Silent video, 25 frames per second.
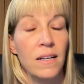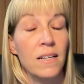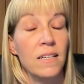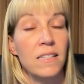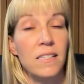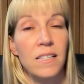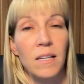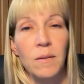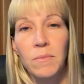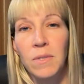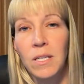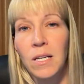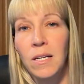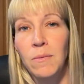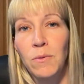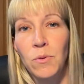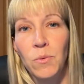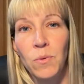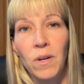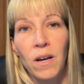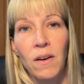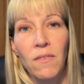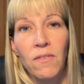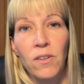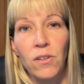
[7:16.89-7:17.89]
Sometimes
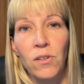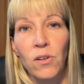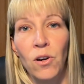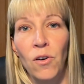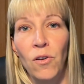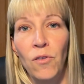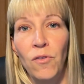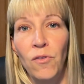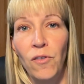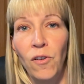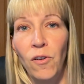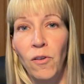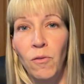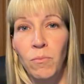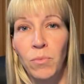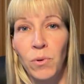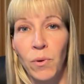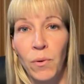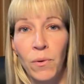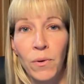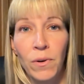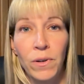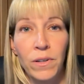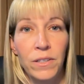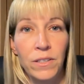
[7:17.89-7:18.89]
we have to go full
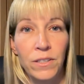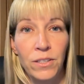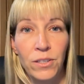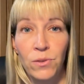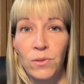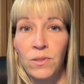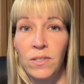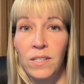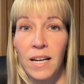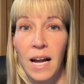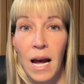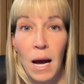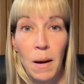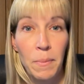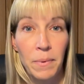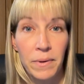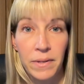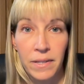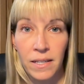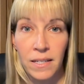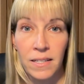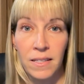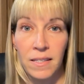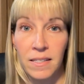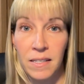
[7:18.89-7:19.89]
bore and use an
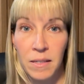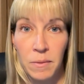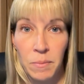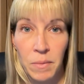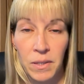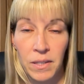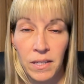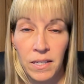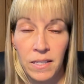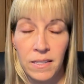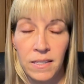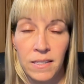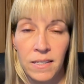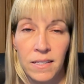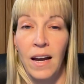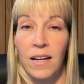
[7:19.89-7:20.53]
appetite stimulant.